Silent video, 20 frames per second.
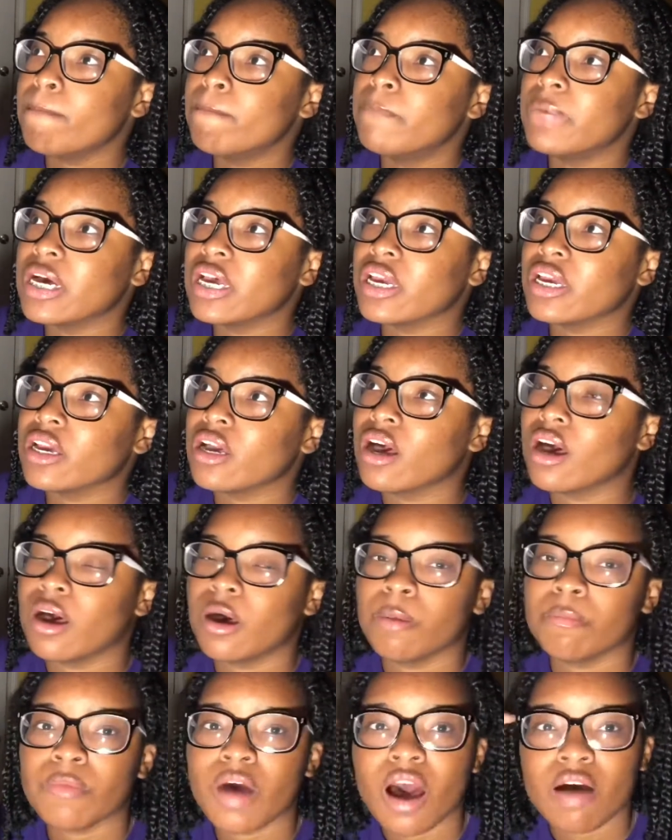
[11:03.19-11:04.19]
But
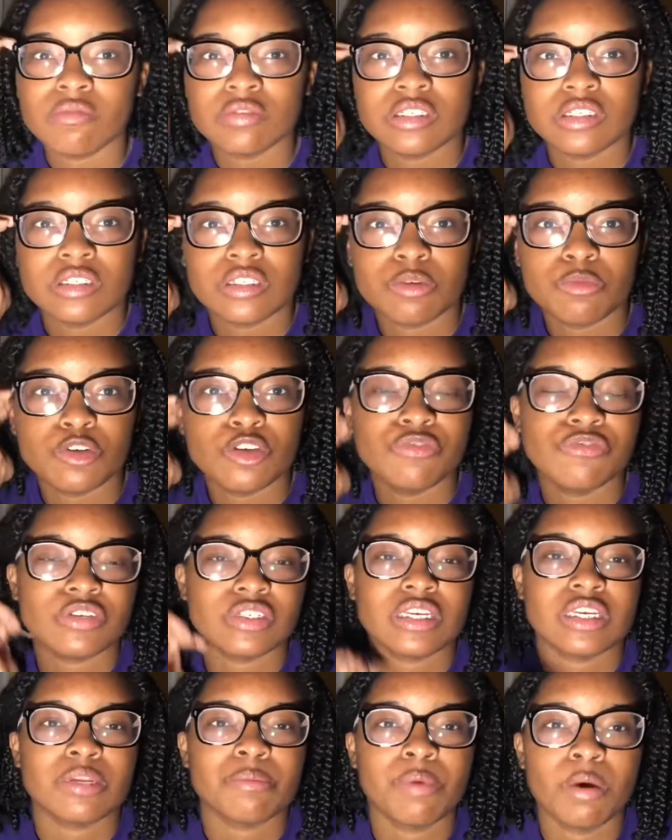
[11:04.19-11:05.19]
obviously, when you
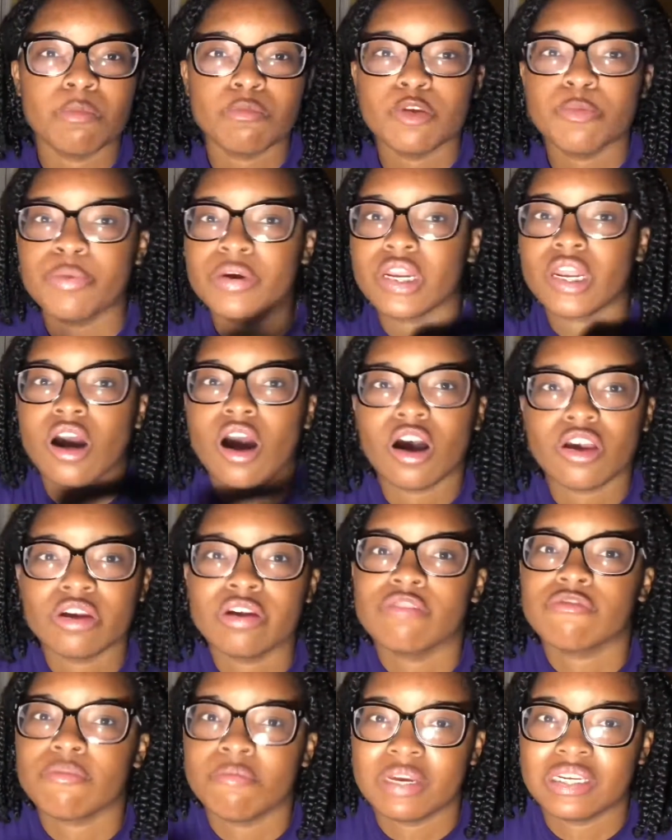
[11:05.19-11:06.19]
first get the pump, you put in all your
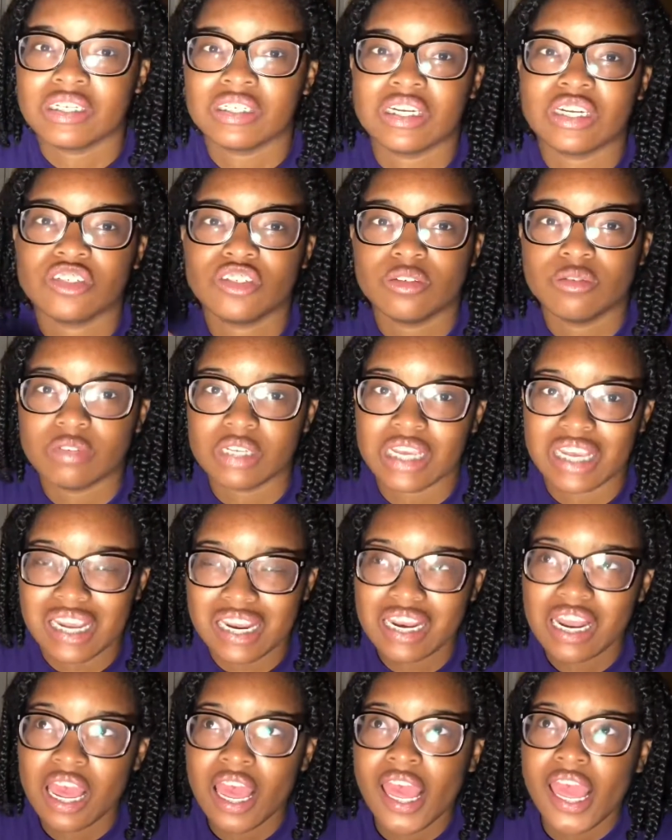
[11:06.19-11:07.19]
information that you
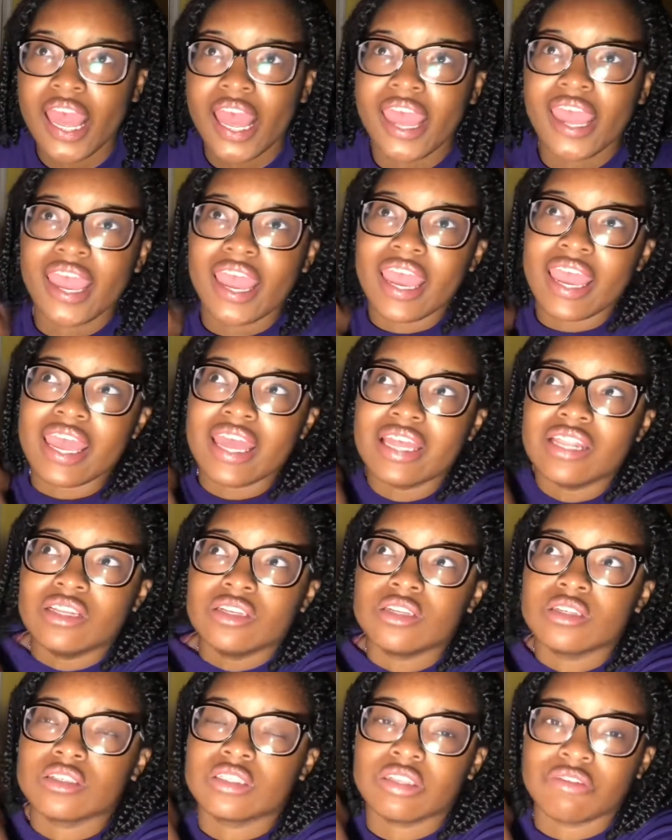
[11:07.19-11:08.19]
need
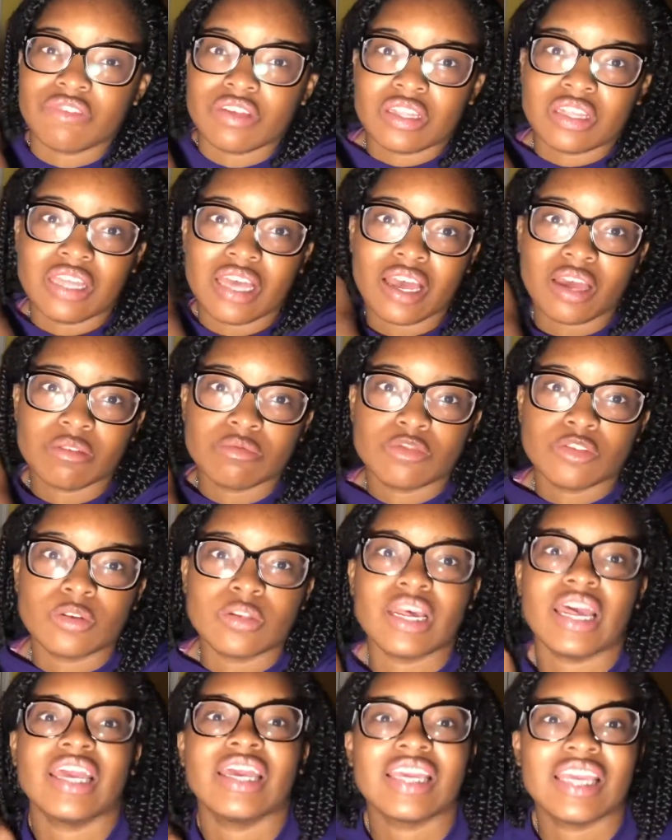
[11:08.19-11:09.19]
and stuff like that, so
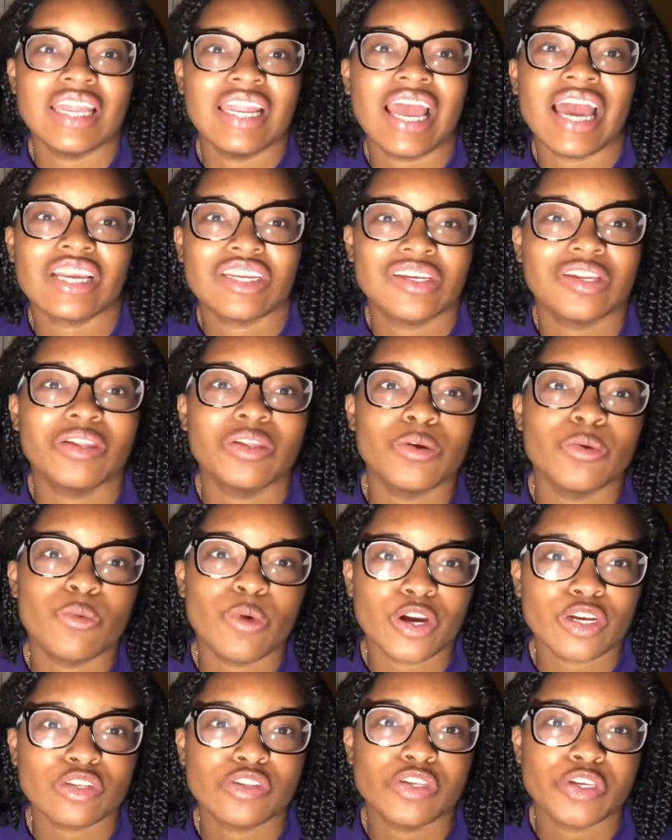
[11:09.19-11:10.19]
that it can actually
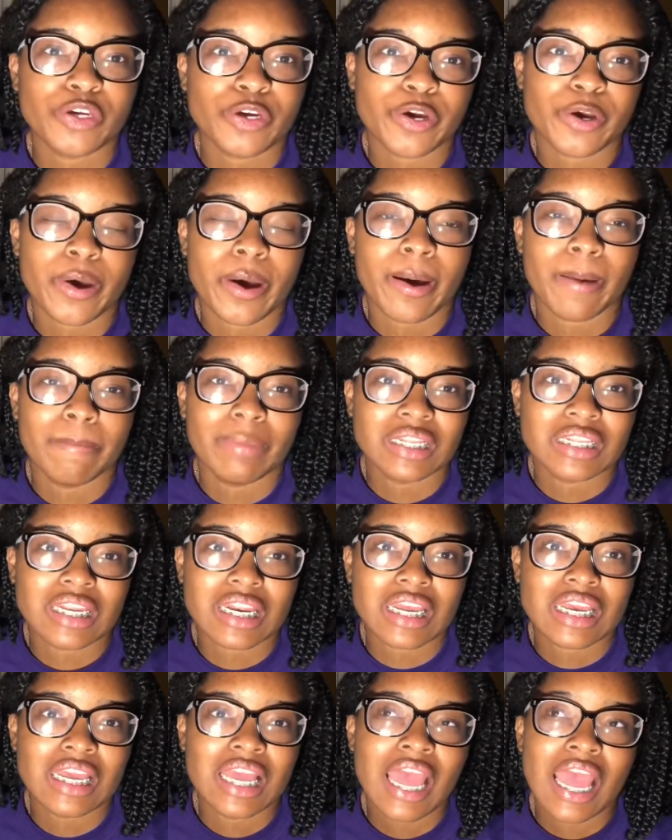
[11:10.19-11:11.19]
work to your
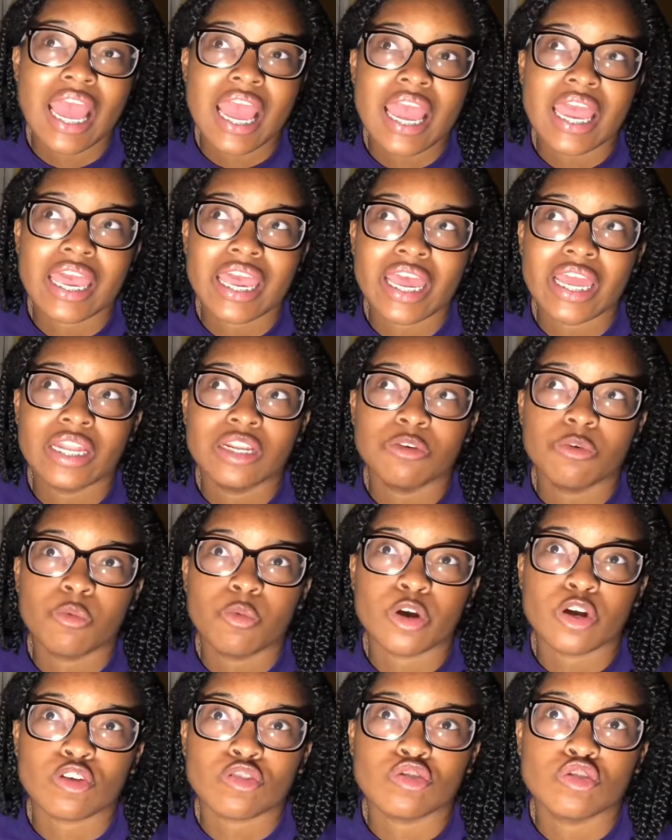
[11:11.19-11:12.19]
ability and
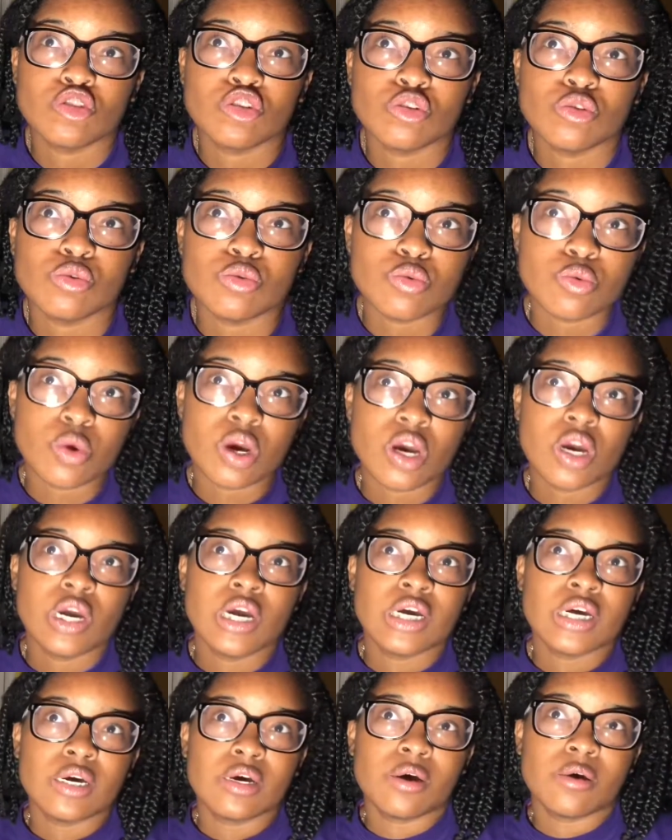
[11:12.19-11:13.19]
work to
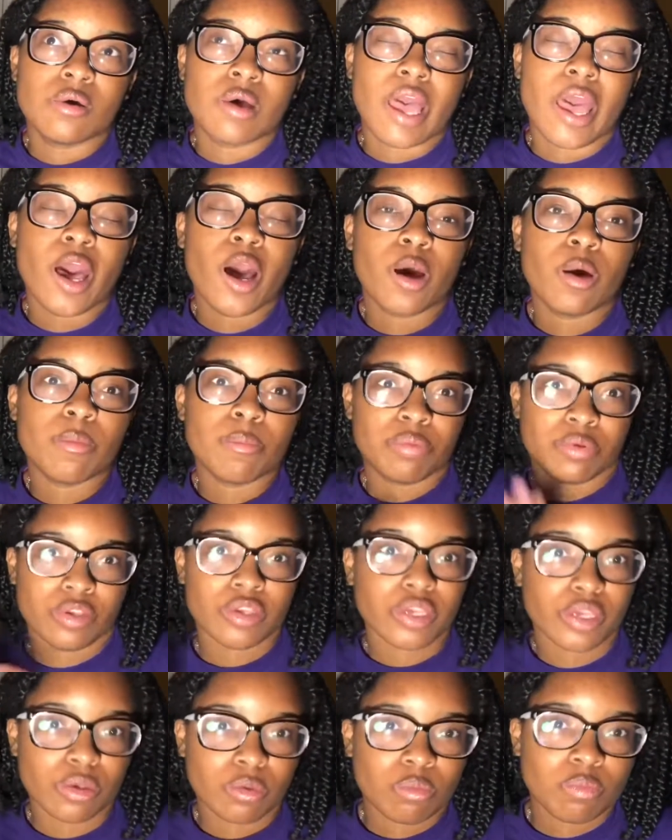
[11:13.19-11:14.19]
help
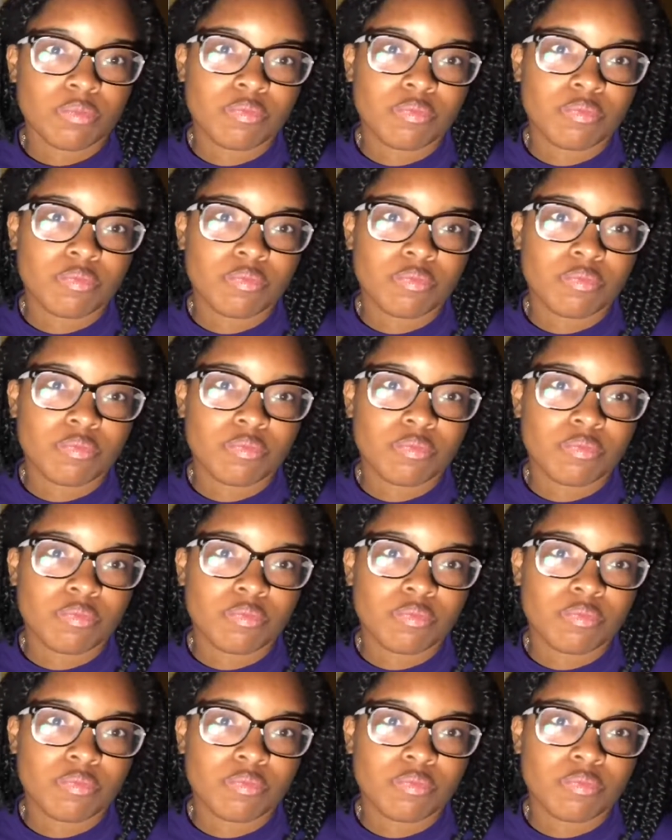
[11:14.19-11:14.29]
you.